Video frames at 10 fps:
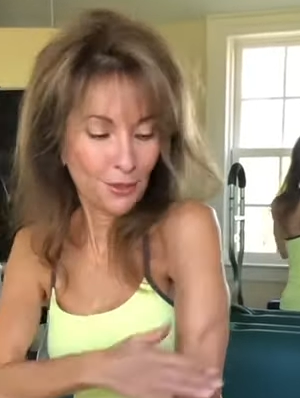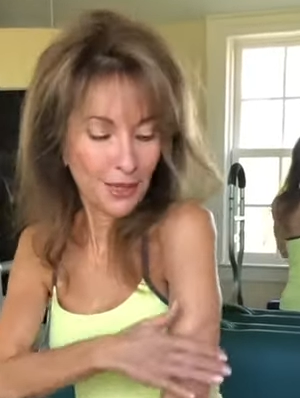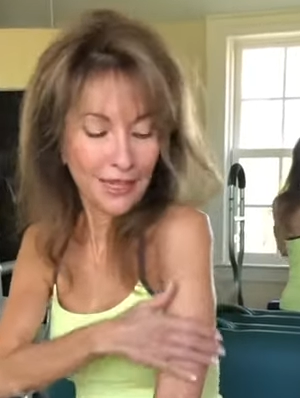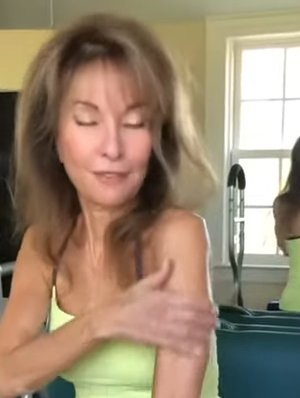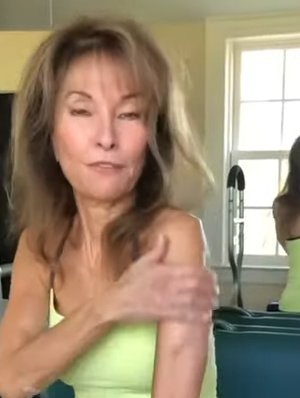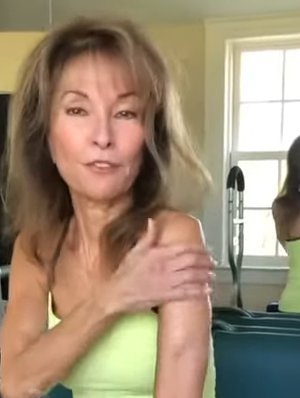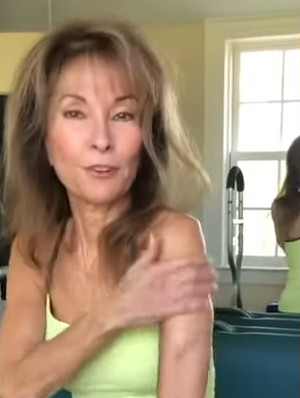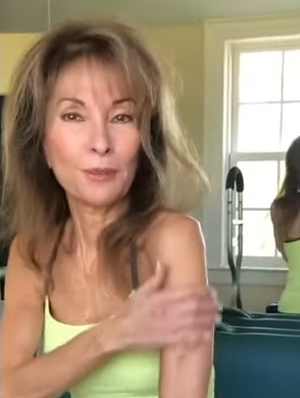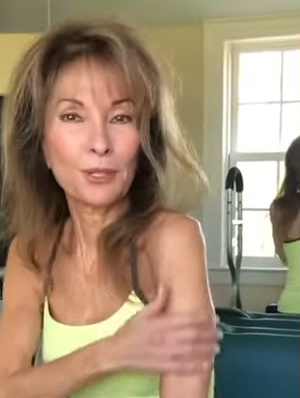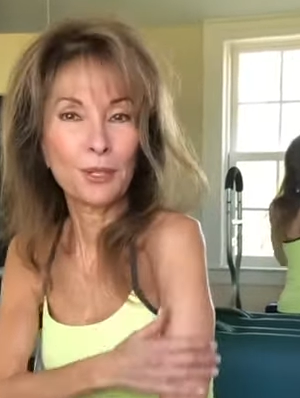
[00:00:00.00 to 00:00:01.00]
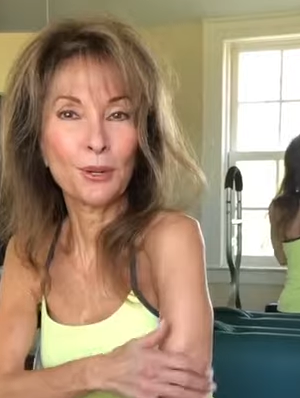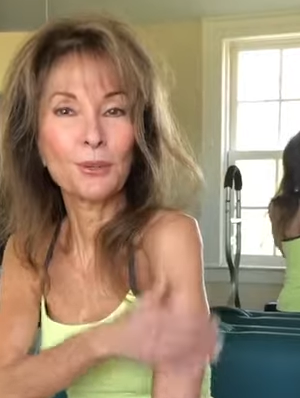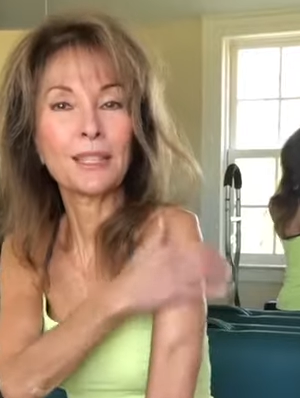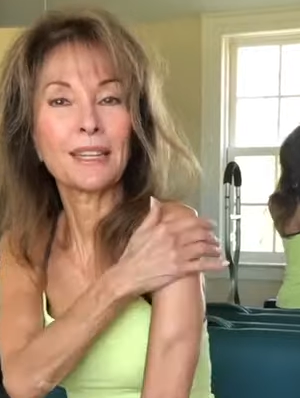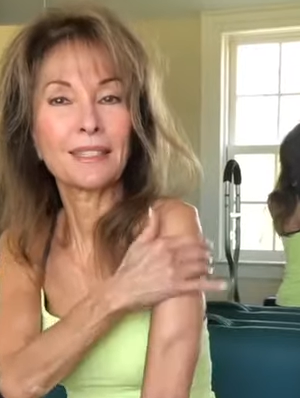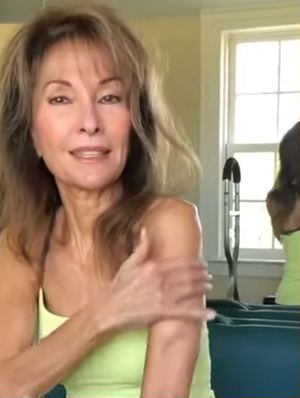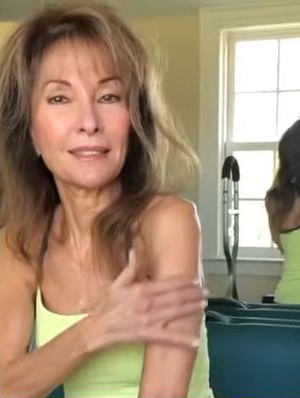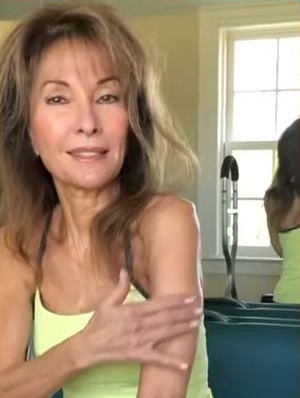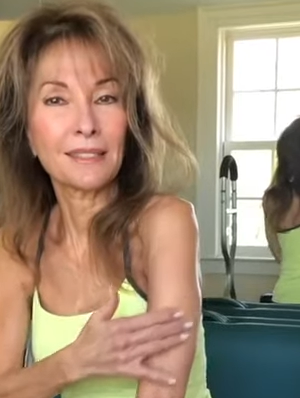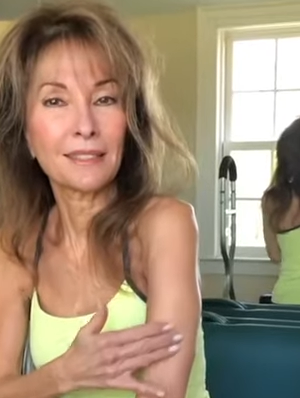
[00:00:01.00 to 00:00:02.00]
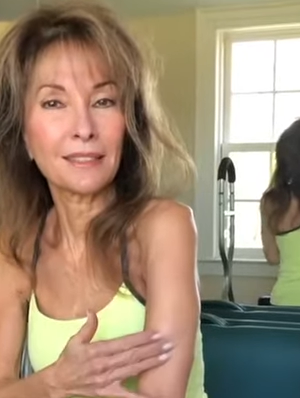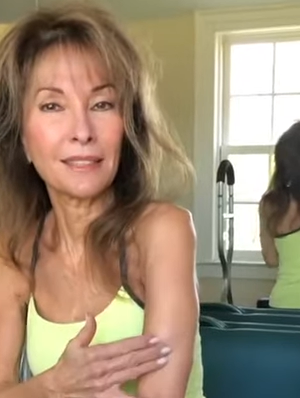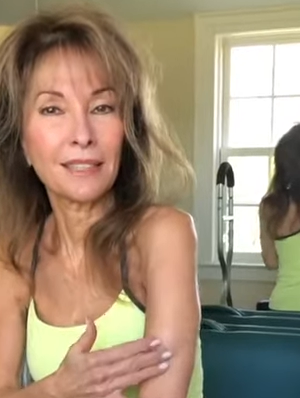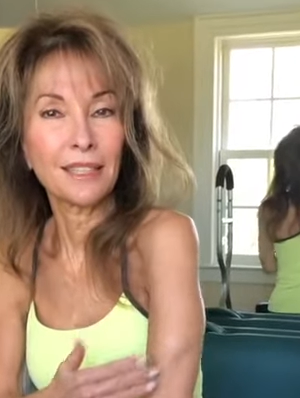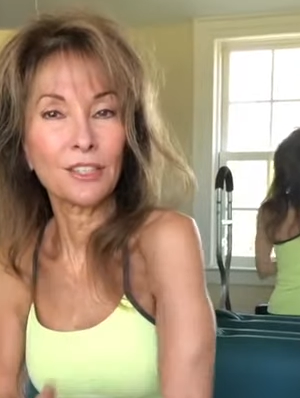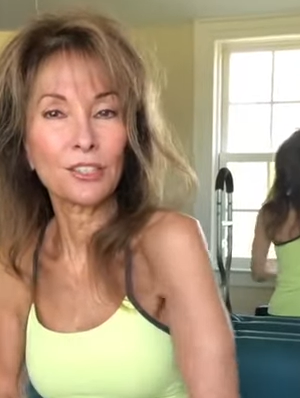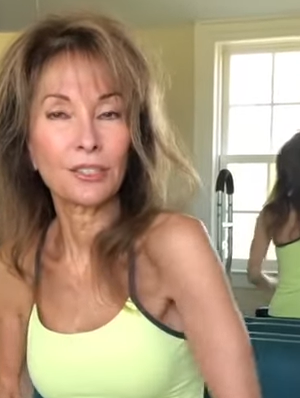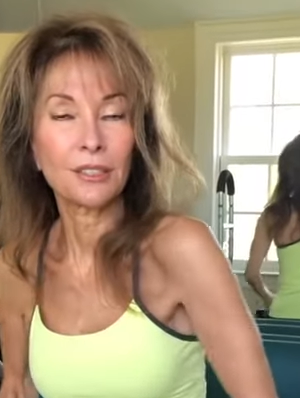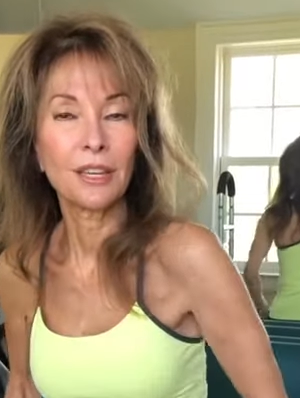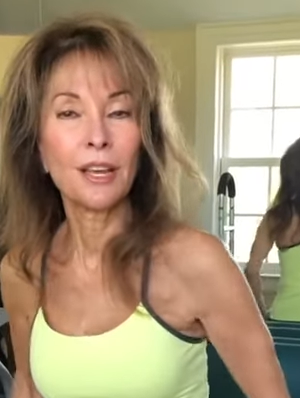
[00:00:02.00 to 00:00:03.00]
You want to get firm and toned and get this delineation.